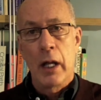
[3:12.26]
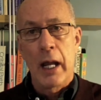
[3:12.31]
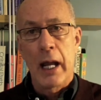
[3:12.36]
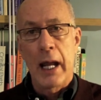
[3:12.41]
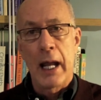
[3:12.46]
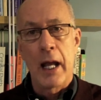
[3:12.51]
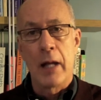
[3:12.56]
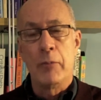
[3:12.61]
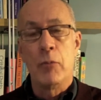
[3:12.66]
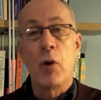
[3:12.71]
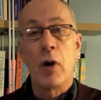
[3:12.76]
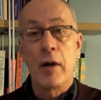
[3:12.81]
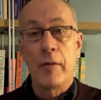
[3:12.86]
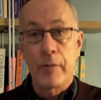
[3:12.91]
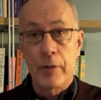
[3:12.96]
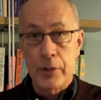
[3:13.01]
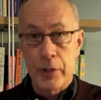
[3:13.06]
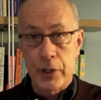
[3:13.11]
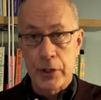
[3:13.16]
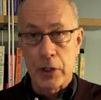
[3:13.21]
and more
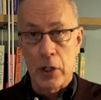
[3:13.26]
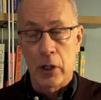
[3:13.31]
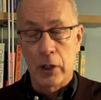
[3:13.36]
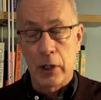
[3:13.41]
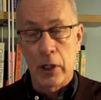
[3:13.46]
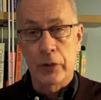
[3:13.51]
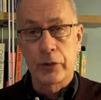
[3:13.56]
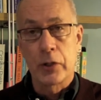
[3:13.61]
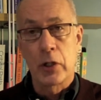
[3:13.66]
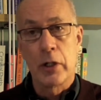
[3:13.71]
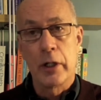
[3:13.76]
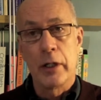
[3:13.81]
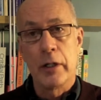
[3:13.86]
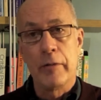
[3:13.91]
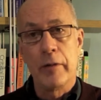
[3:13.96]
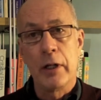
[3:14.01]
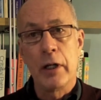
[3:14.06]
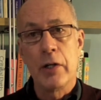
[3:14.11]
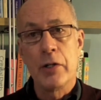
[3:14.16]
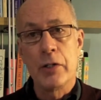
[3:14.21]
emphasis on
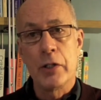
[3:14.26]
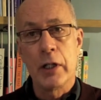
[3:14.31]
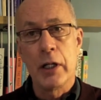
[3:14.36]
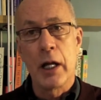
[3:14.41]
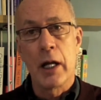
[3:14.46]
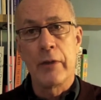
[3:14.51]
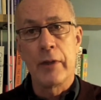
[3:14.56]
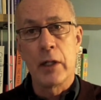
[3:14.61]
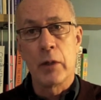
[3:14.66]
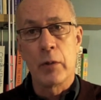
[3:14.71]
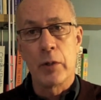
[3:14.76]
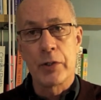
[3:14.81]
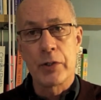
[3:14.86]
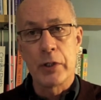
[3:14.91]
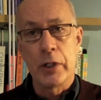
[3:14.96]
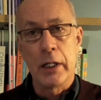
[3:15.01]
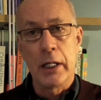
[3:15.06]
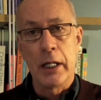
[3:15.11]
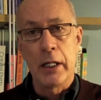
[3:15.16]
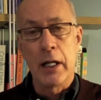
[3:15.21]
alternative energy, I think we'll
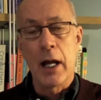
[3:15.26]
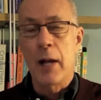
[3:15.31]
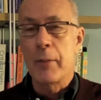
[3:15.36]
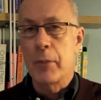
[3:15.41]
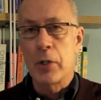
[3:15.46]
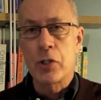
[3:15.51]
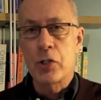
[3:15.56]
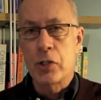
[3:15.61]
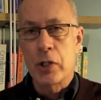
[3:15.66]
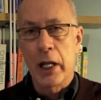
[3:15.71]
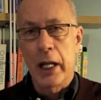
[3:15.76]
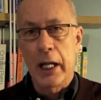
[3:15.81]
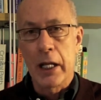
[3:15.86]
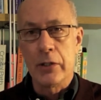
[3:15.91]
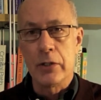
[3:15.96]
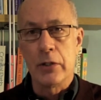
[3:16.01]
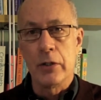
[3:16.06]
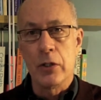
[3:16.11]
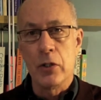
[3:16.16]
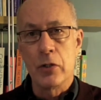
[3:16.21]
see not much
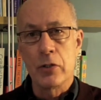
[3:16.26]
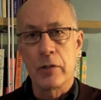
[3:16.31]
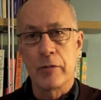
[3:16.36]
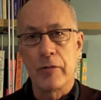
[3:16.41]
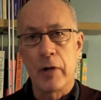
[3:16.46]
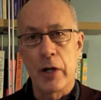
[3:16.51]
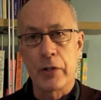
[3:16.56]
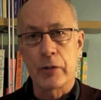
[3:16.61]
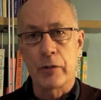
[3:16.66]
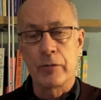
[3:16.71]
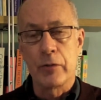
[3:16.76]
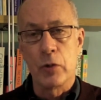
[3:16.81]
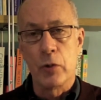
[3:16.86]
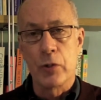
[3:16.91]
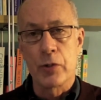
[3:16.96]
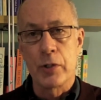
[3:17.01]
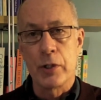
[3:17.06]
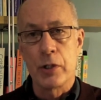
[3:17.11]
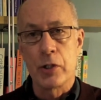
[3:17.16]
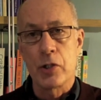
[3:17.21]
change in the use of fossil
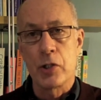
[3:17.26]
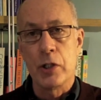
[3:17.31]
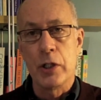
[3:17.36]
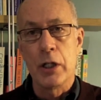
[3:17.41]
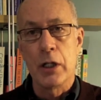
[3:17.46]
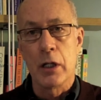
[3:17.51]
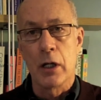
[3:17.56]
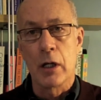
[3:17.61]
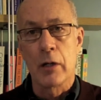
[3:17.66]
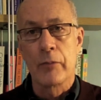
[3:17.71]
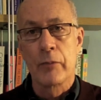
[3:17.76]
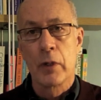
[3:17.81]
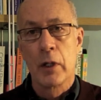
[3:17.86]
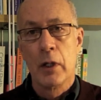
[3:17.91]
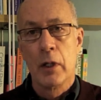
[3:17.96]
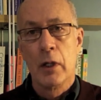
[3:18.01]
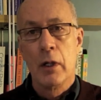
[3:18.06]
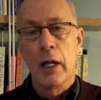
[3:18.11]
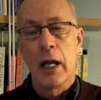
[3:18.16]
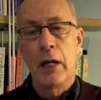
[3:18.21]
fuels this year.
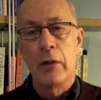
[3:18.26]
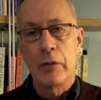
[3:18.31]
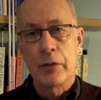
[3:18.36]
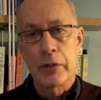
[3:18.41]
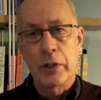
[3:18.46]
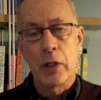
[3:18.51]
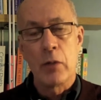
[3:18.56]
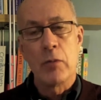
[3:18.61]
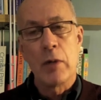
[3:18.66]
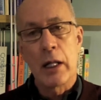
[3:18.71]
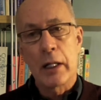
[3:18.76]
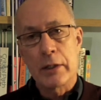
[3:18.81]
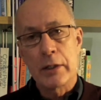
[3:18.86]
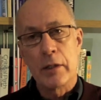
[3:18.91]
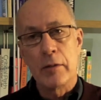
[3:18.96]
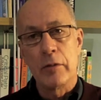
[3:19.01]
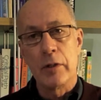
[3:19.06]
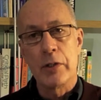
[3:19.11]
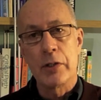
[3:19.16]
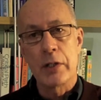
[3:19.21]
And we'll see
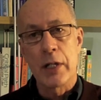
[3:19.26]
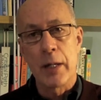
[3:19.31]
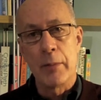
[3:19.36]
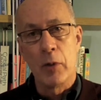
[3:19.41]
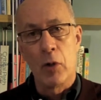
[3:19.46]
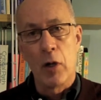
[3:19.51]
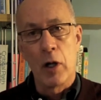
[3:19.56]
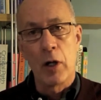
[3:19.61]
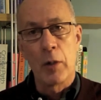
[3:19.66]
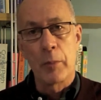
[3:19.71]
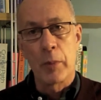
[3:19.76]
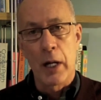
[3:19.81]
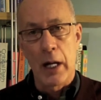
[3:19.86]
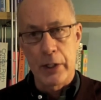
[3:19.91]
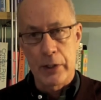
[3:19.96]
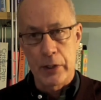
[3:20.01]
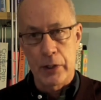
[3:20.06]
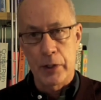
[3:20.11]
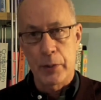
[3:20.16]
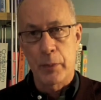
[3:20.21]
relatively stable oil
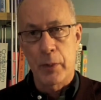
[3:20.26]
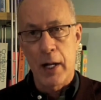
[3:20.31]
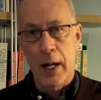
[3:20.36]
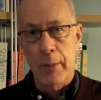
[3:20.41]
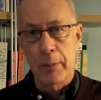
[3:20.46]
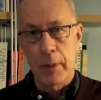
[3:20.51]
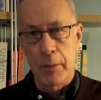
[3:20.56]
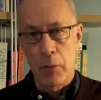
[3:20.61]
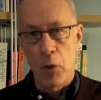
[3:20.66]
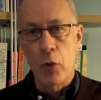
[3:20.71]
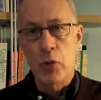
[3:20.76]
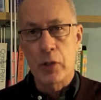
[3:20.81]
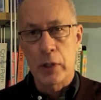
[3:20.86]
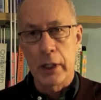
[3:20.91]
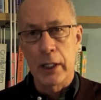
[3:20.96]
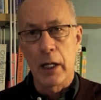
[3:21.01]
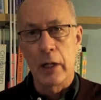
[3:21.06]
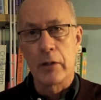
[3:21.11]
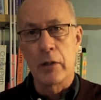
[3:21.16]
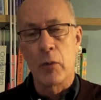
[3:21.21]
prices, probably
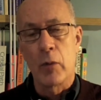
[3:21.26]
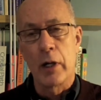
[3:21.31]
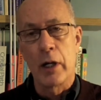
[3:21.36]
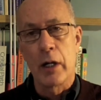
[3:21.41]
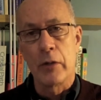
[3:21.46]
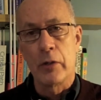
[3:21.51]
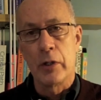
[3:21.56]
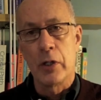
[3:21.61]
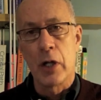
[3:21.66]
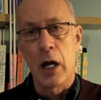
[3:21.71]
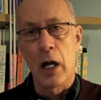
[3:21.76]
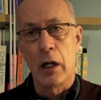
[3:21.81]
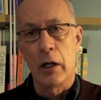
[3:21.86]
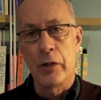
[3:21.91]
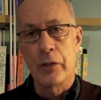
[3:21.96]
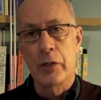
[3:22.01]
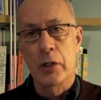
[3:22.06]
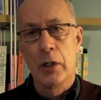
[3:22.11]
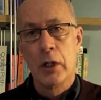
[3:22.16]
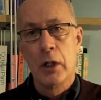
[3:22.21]
mostly under
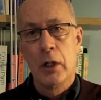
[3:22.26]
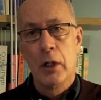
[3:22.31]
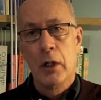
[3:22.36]
$100,